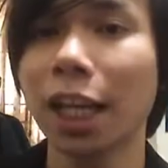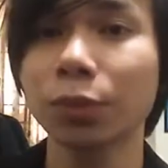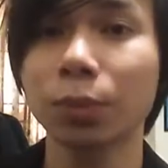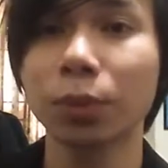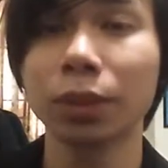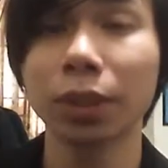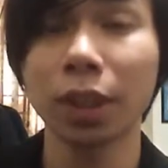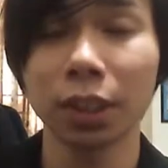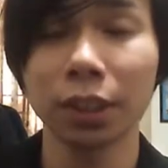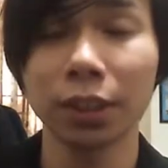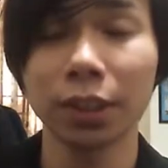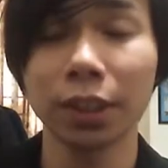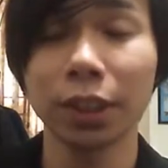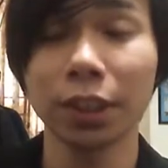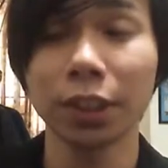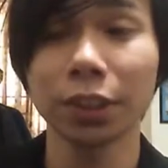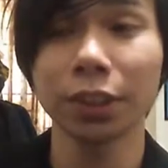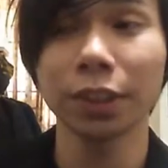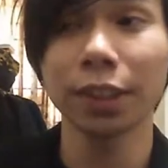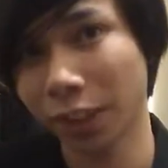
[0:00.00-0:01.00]
but not
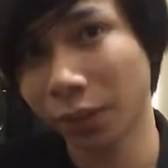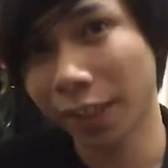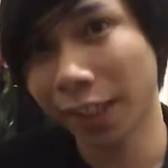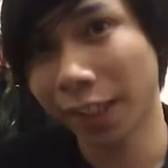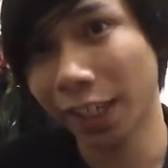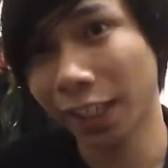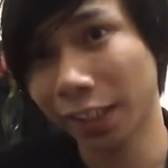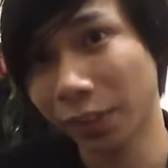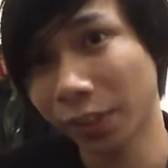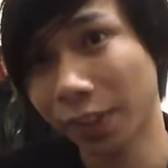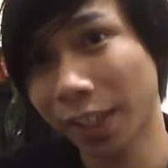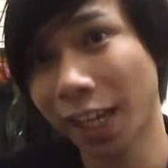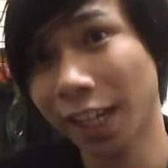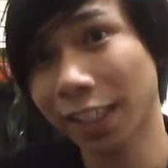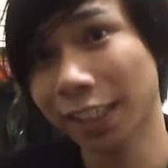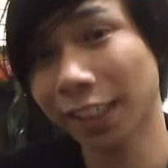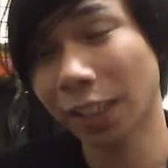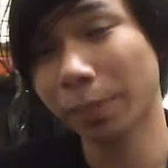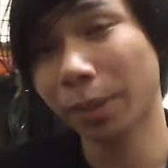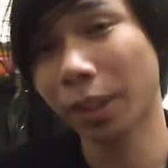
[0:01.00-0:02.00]
least, you
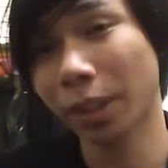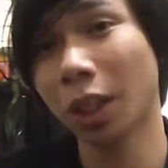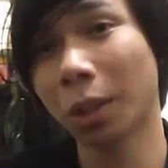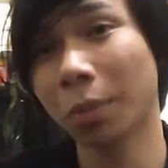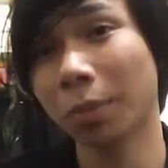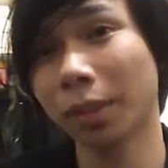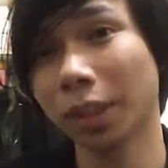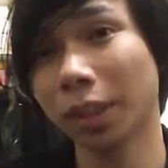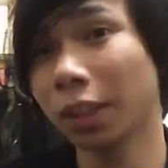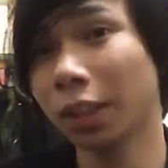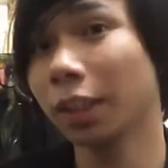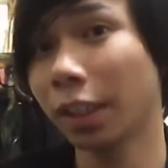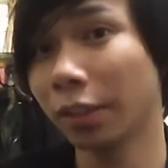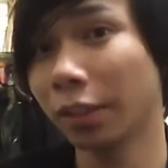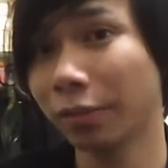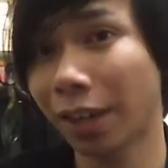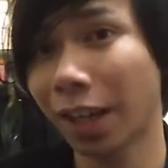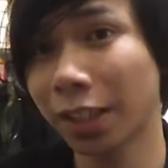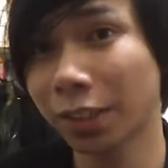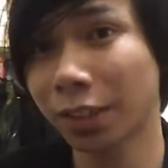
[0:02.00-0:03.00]
guys can become legal
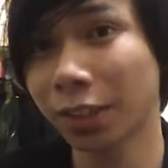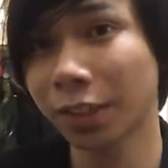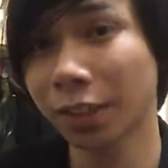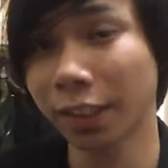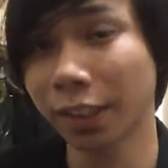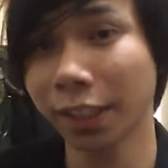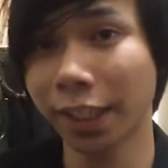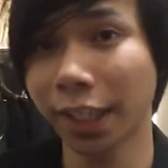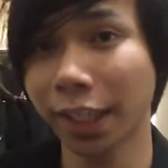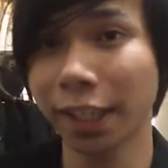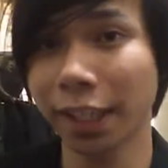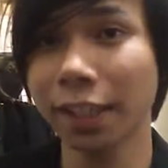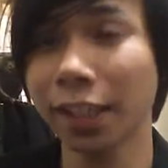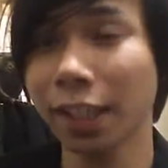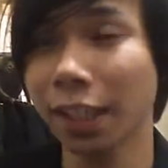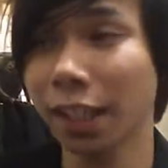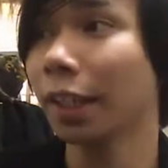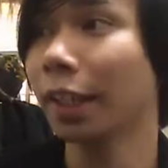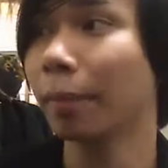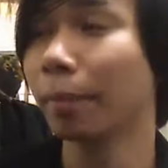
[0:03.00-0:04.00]
advisors
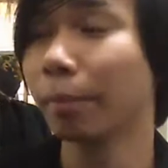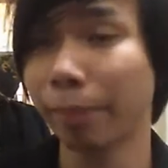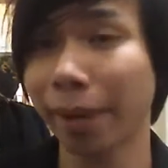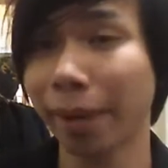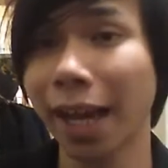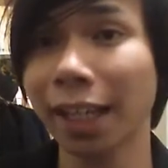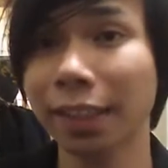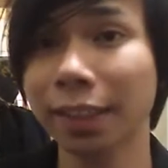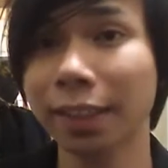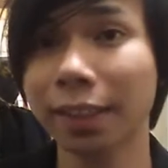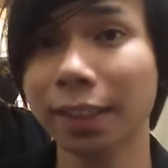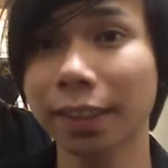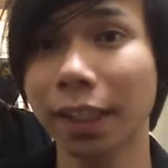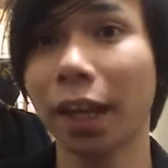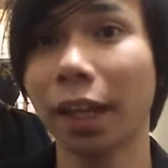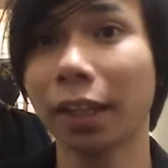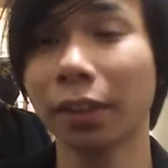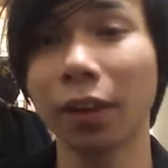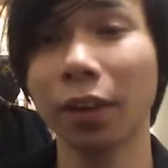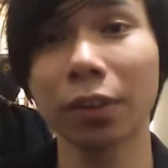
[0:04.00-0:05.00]
again in banks
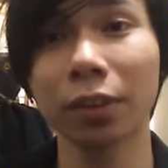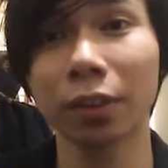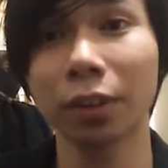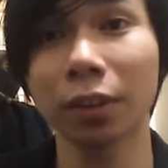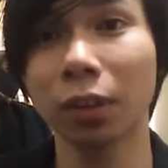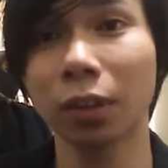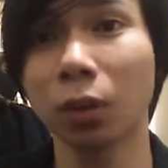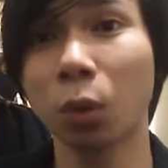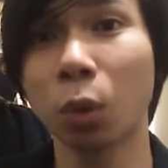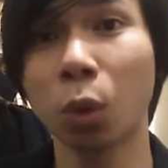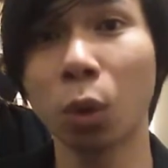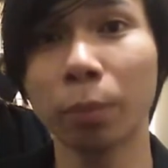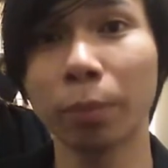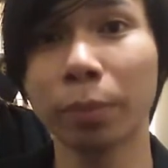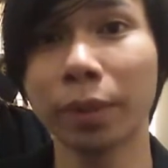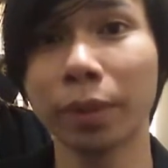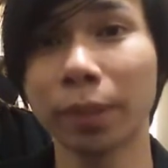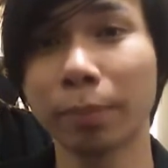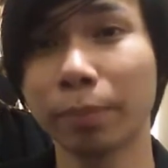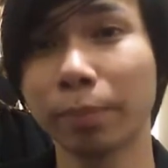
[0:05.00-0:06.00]
and other
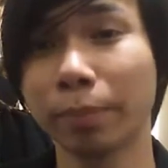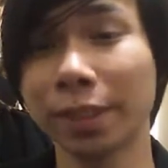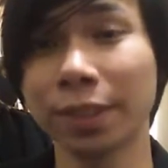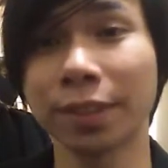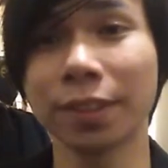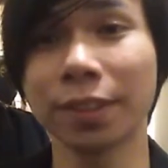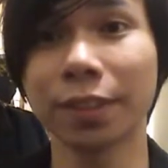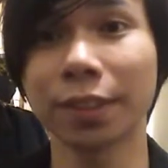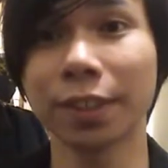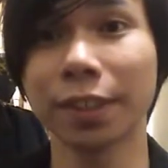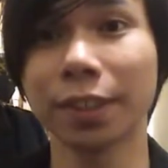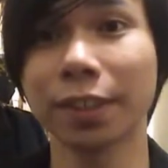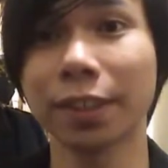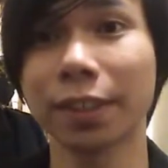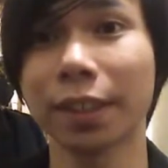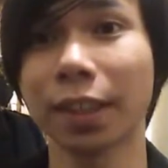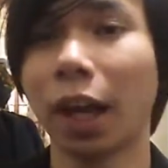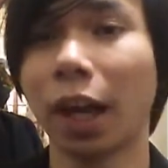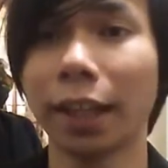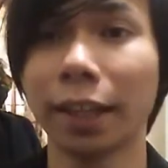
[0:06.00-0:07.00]
corporate
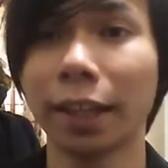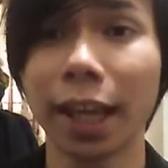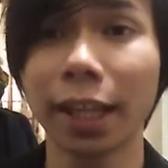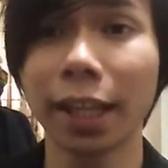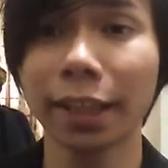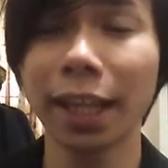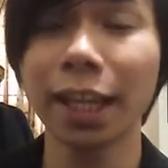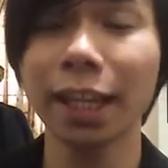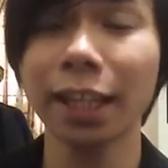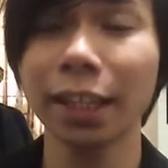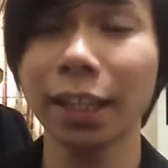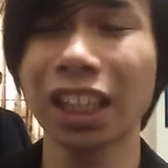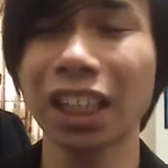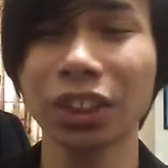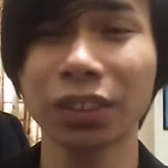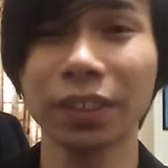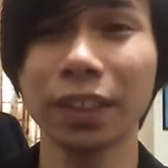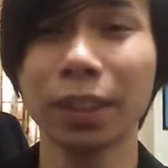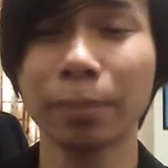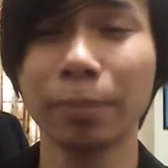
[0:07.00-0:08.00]
businesses, and that
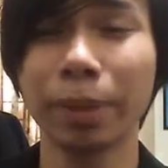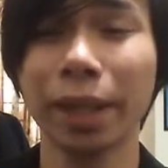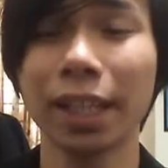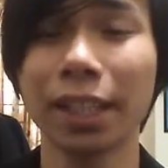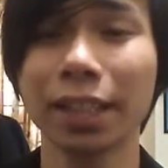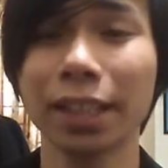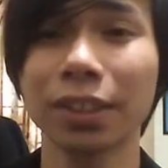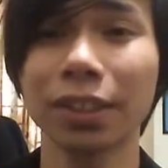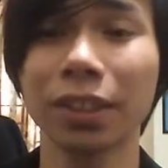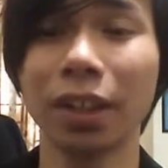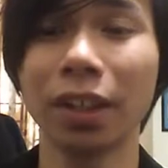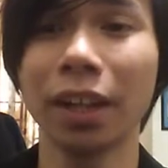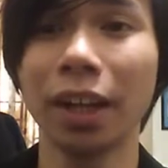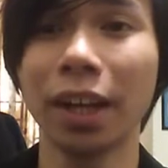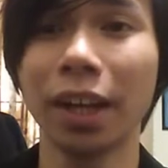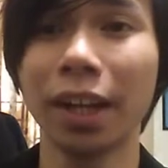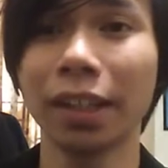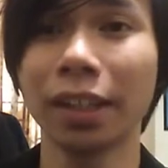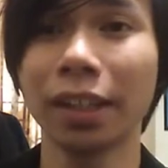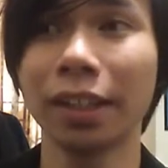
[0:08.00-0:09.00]
actually depends
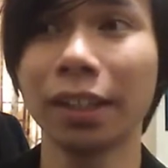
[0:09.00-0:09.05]
on